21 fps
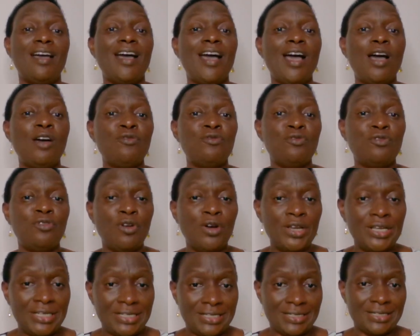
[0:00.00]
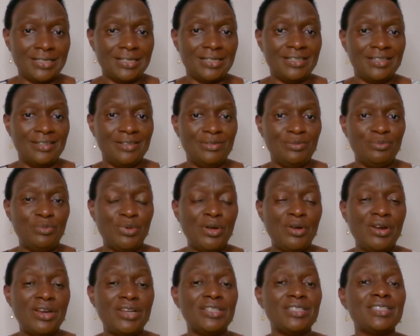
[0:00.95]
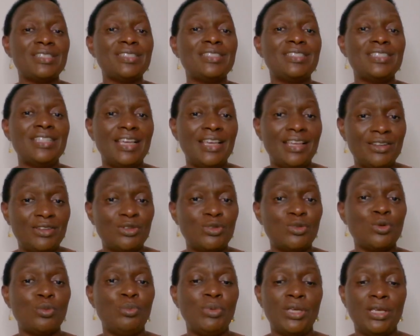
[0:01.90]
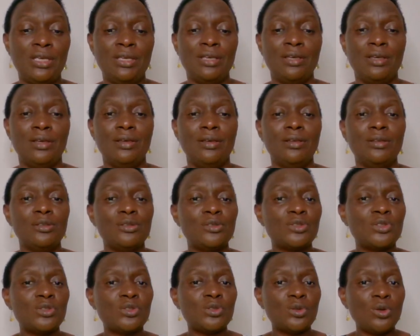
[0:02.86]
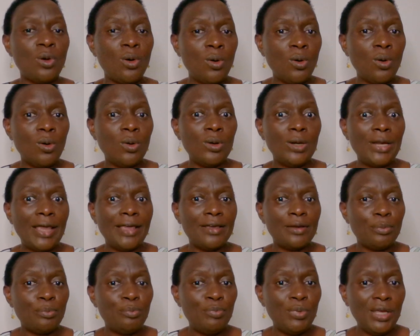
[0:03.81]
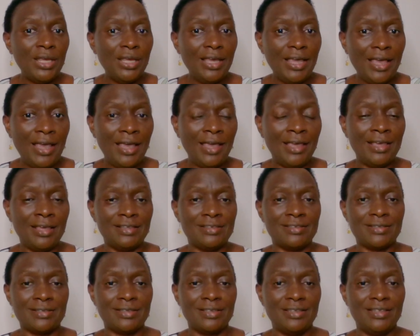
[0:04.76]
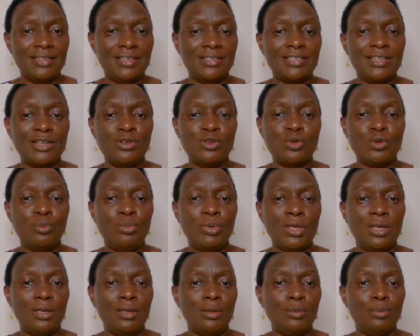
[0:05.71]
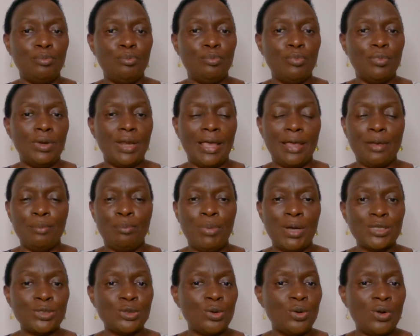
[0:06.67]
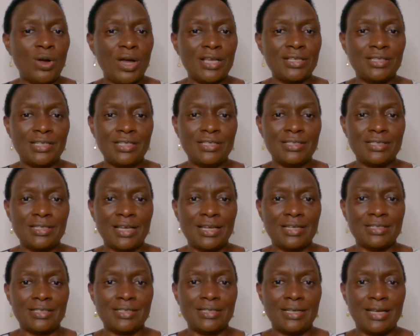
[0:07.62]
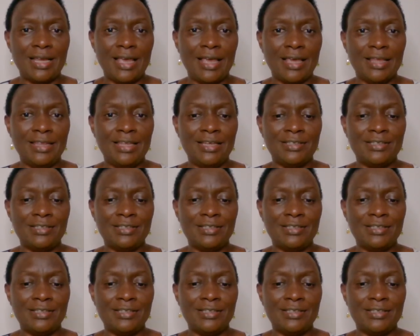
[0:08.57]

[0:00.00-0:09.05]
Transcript: Avoid. Parents tend to be so like P As. They tend to be like personal assistants. Like they